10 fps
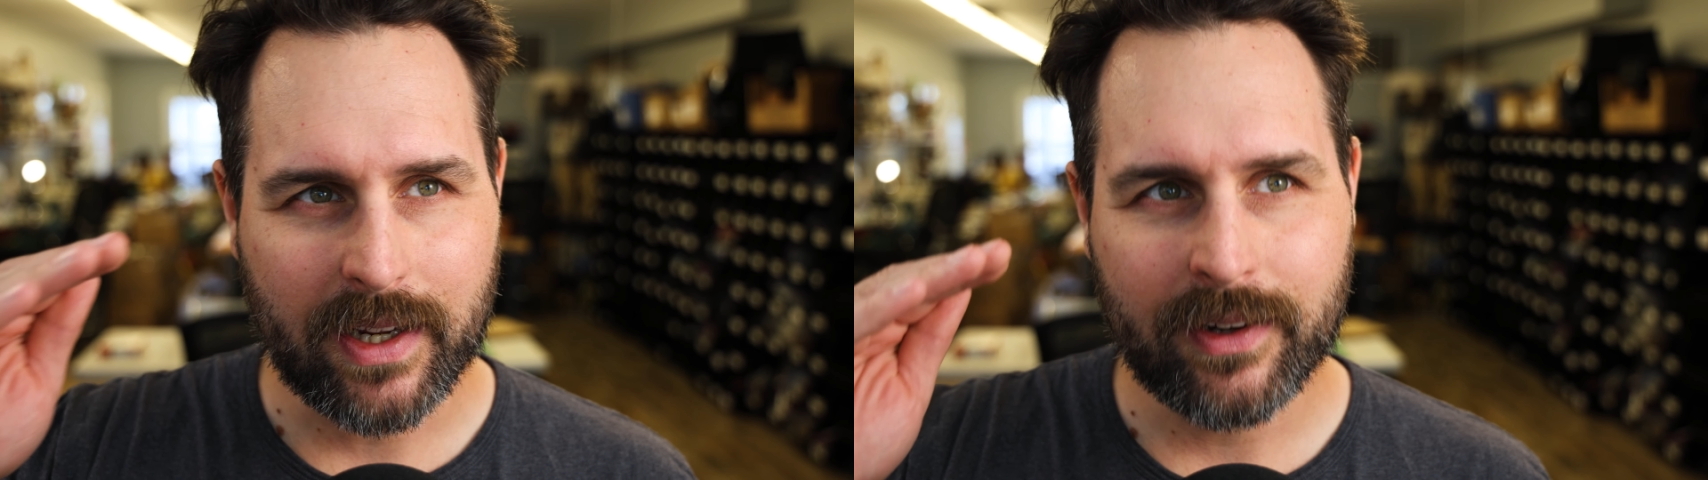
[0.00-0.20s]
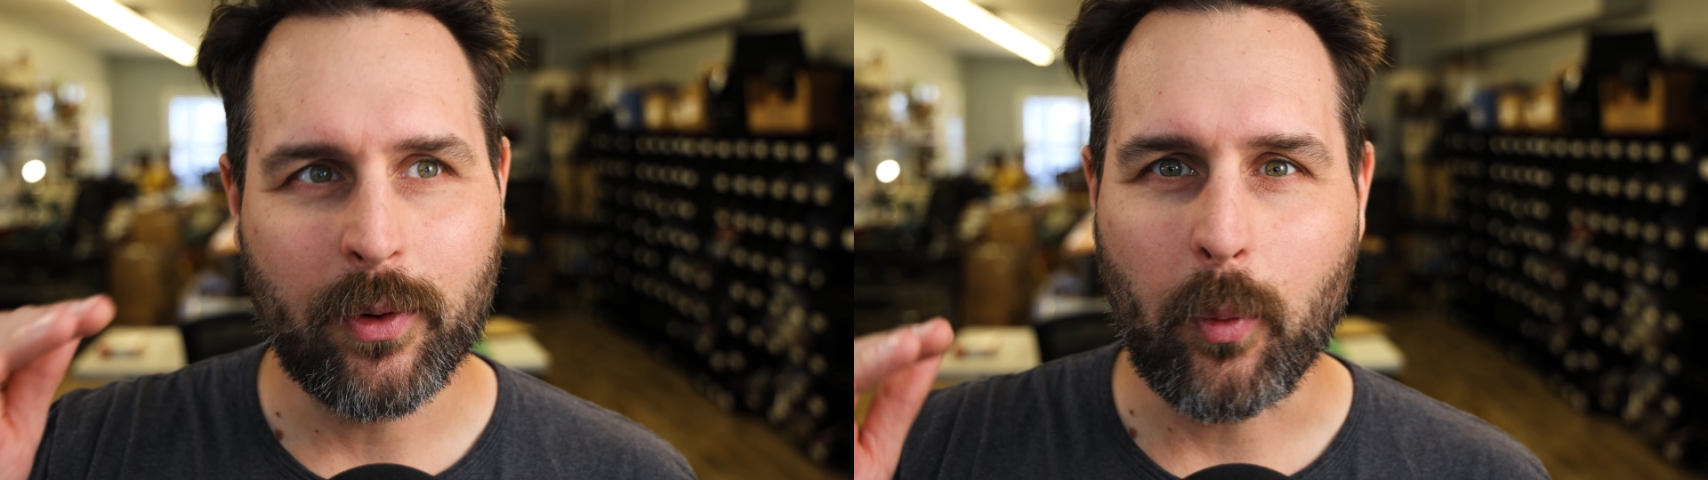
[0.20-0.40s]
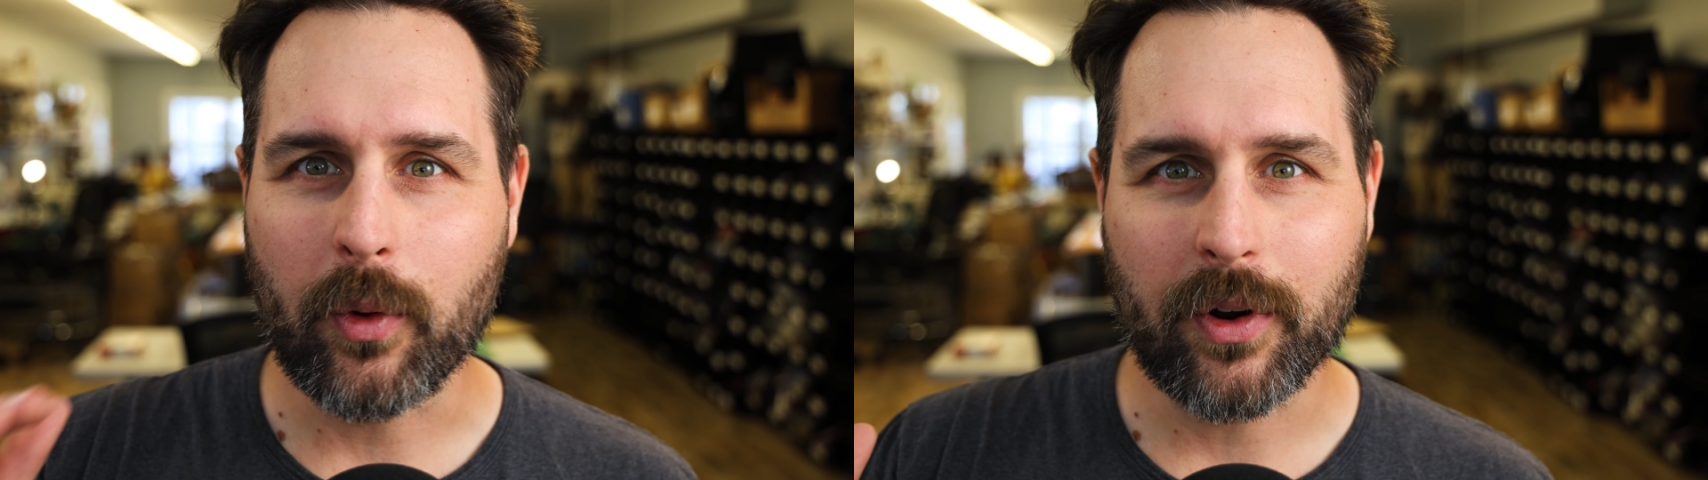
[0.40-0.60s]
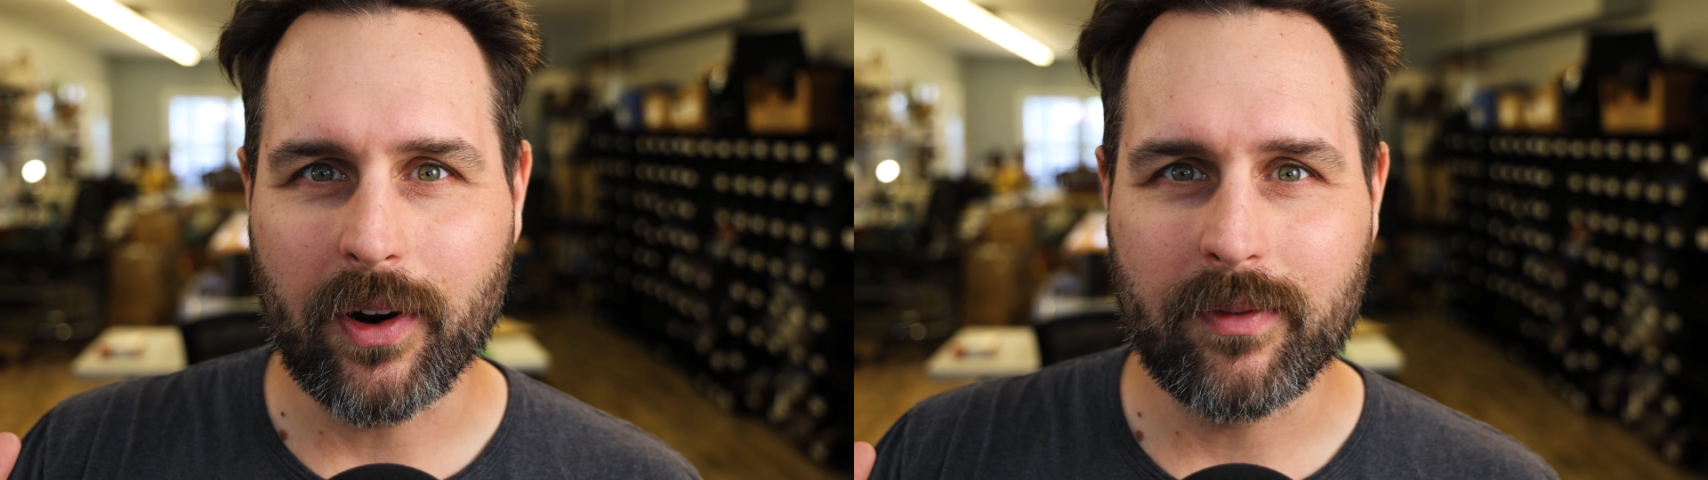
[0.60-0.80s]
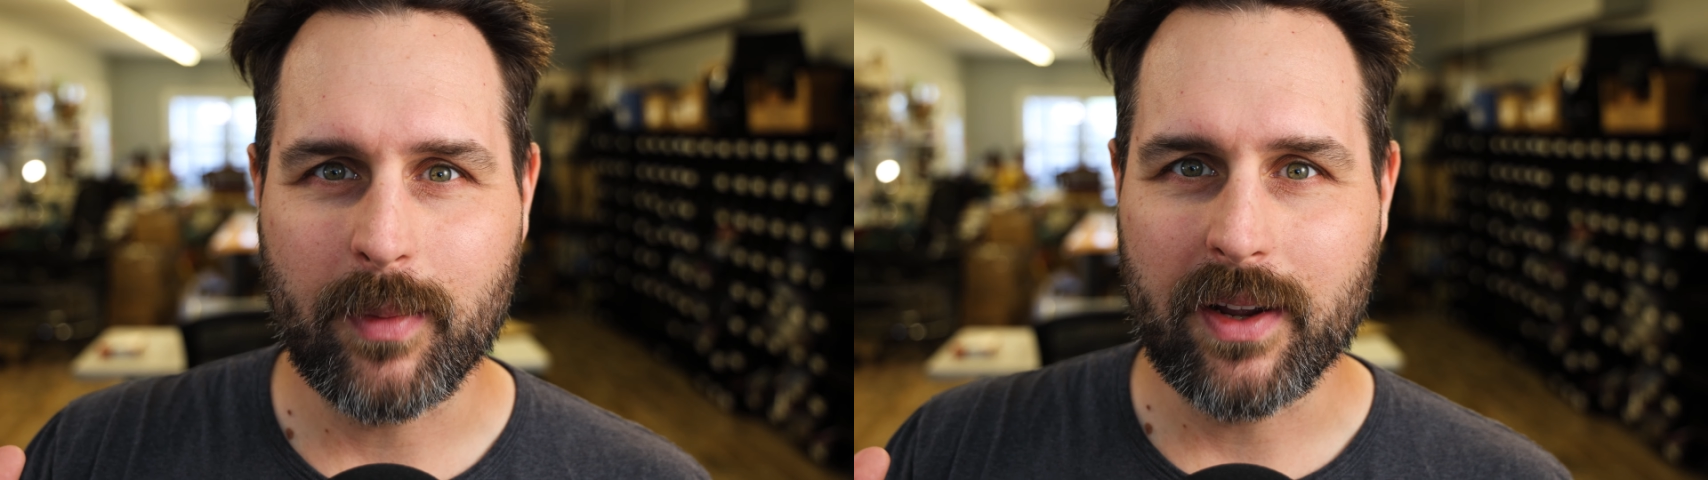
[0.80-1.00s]
in order
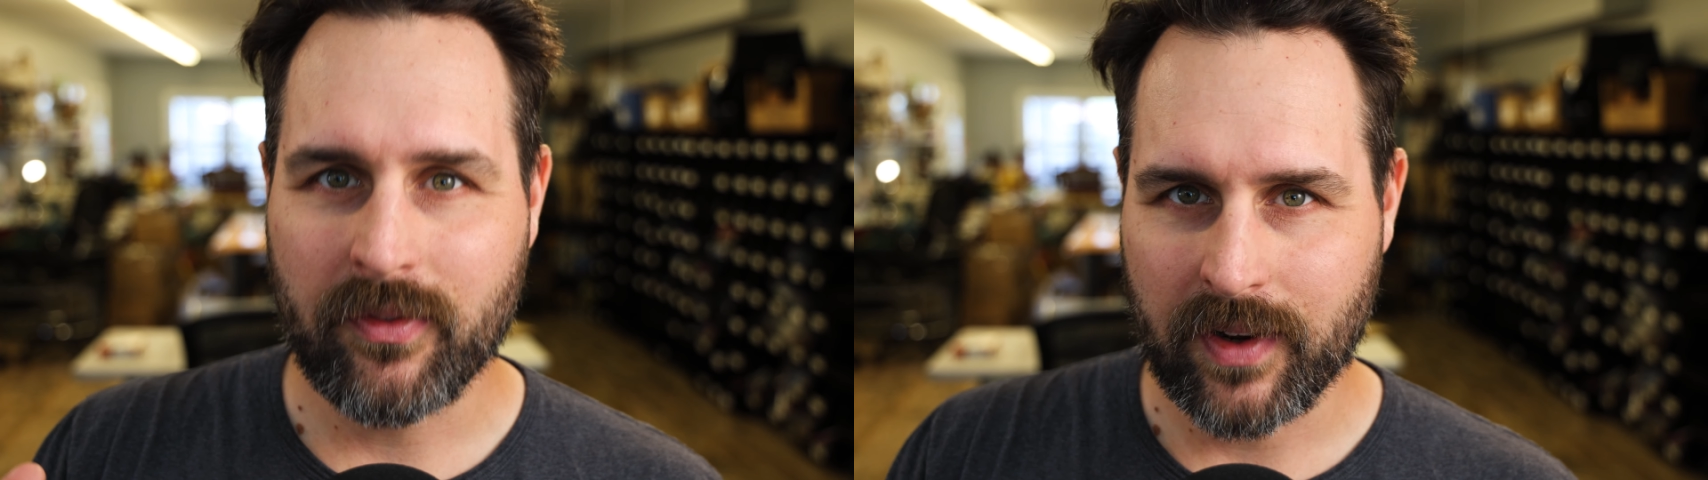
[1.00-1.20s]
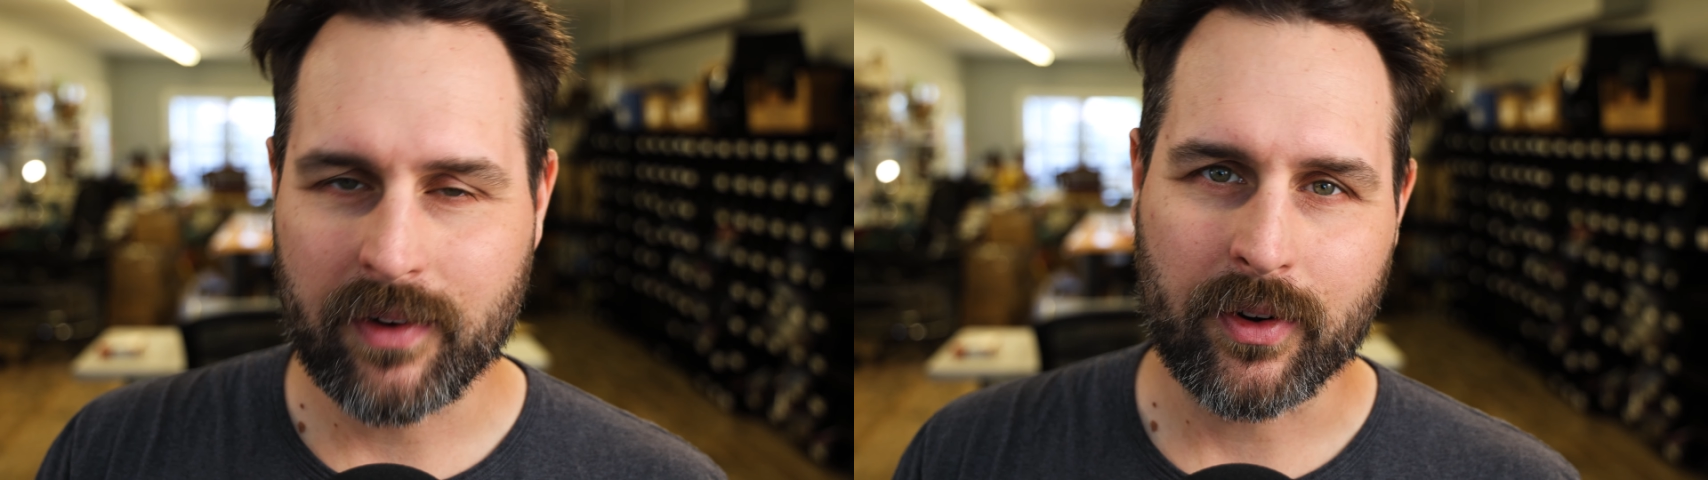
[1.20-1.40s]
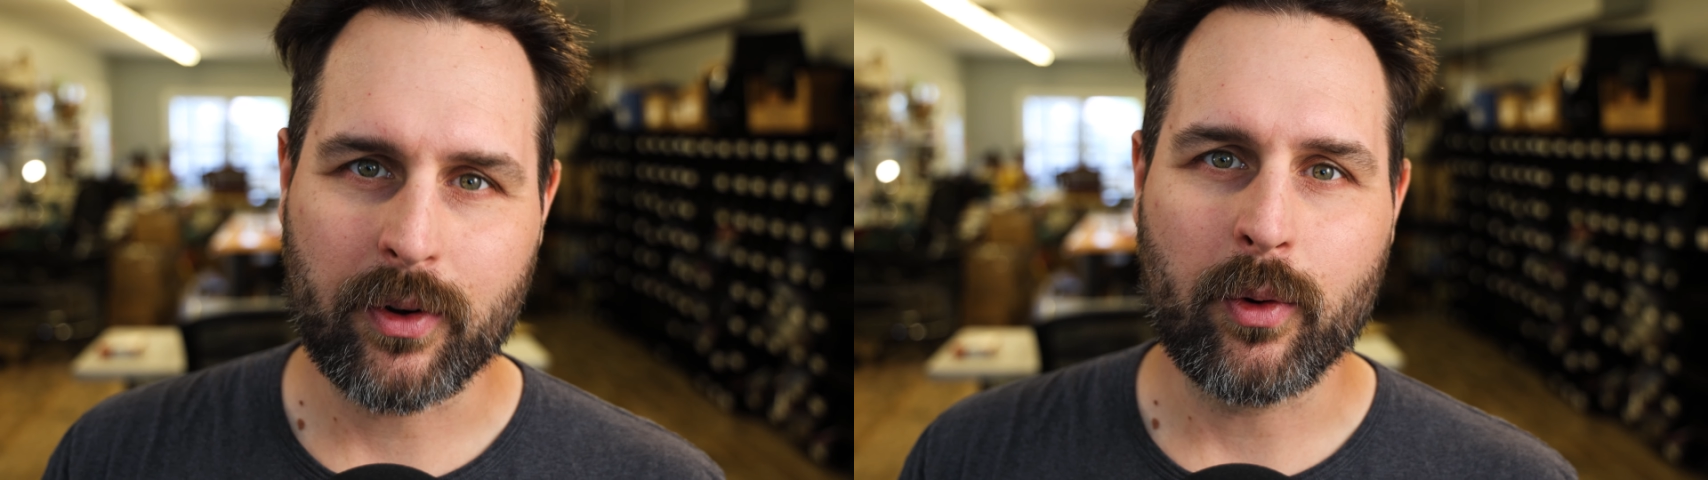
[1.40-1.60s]
of my favorite